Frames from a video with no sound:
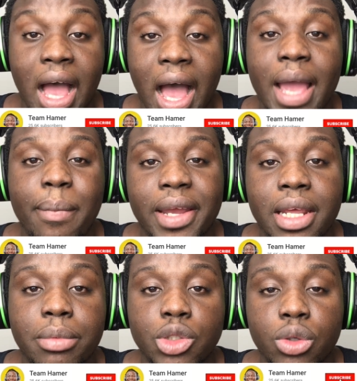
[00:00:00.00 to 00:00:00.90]
Hi, my
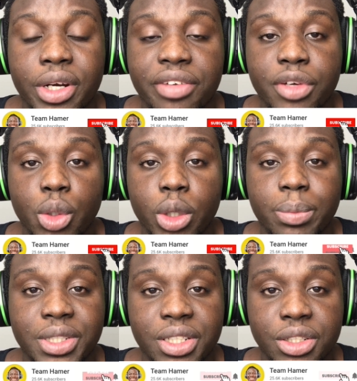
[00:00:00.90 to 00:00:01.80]
name is Roy, if you're new here,
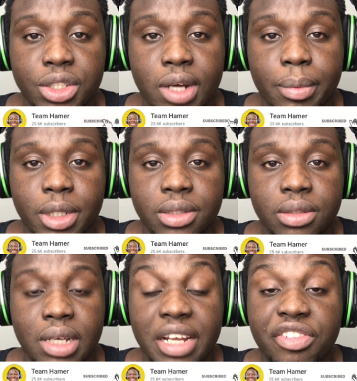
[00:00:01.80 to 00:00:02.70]
please hit the subscribe
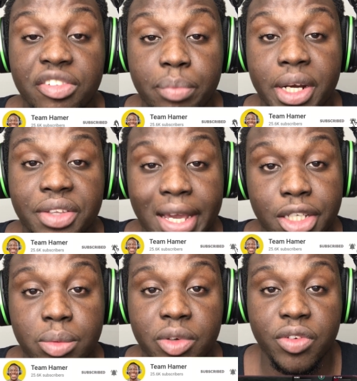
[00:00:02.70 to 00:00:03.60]
button. And if you've been here, thank
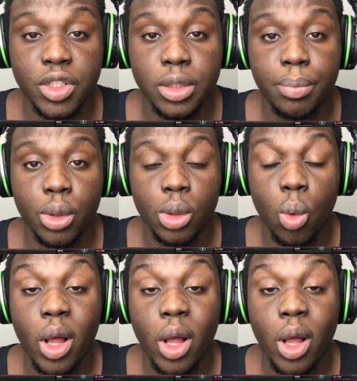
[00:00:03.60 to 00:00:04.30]
you so much for the support.